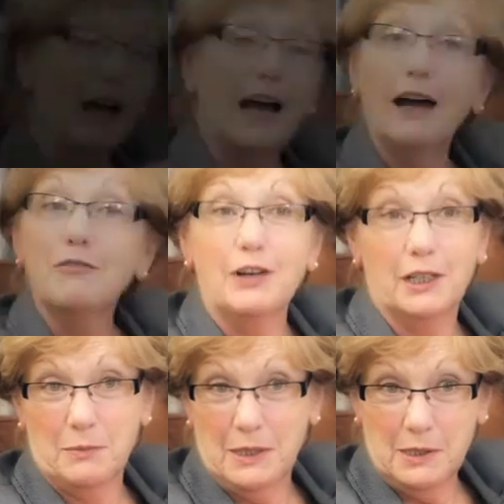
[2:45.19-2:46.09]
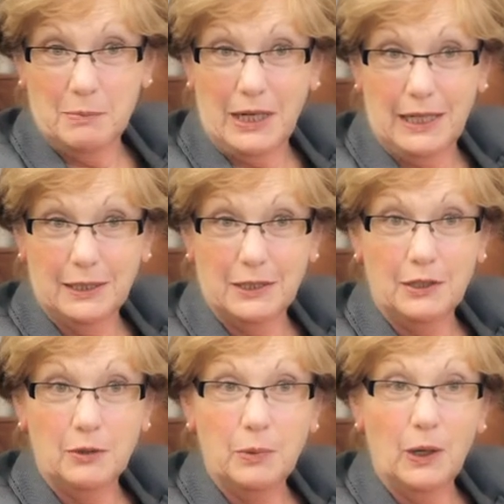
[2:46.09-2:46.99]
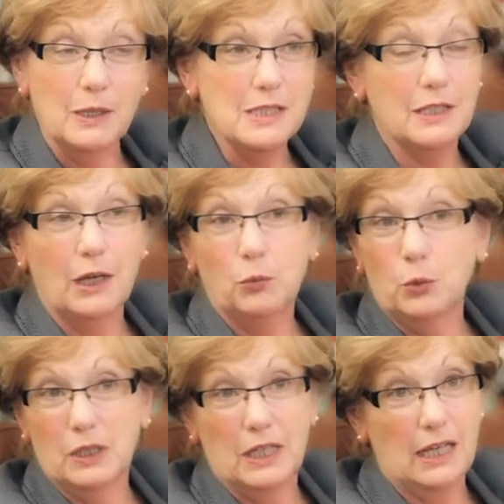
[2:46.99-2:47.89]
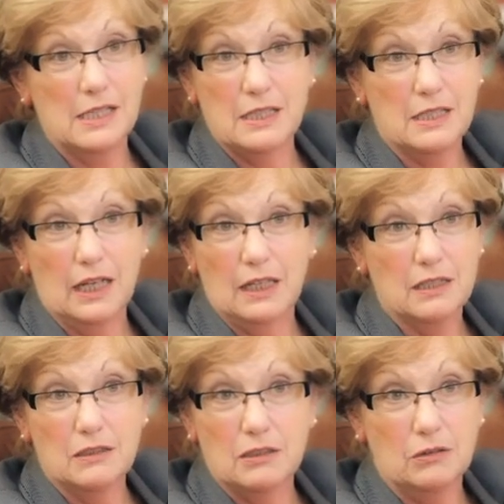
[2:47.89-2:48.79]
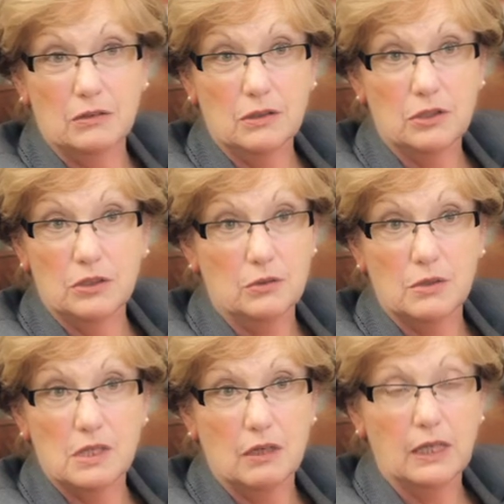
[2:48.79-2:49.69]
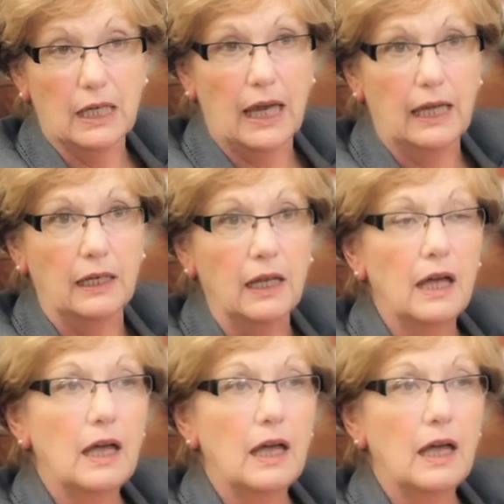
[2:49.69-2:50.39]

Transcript: I have recommended Pelican in the past and I wouldn't hesitate to do so again.